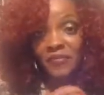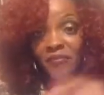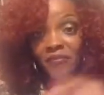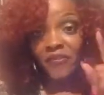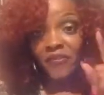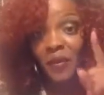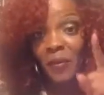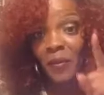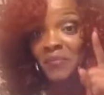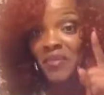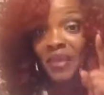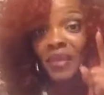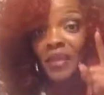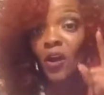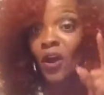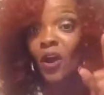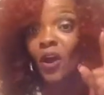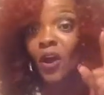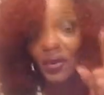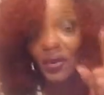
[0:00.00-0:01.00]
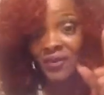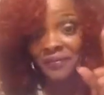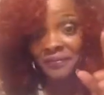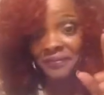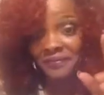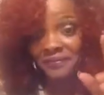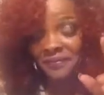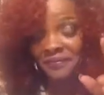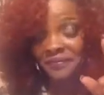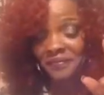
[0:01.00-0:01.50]
From then on,
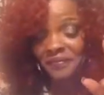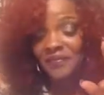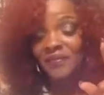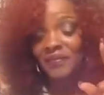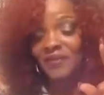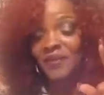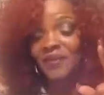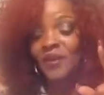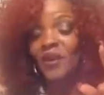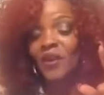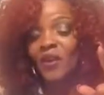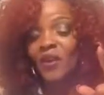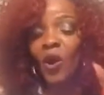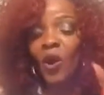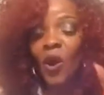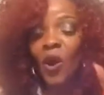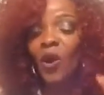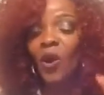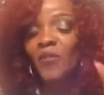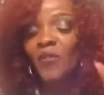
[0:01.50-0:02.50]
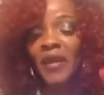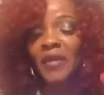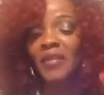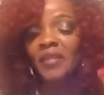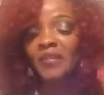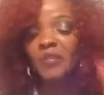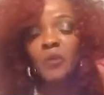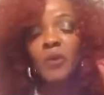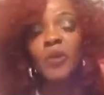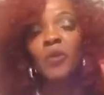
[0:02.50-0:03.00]
all that
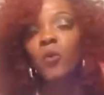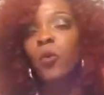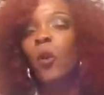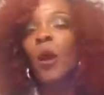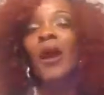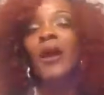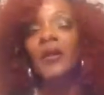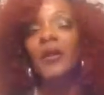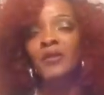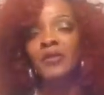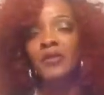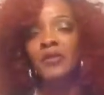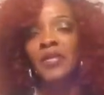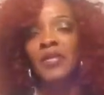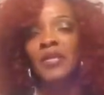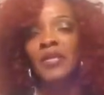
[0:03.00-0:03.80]
is required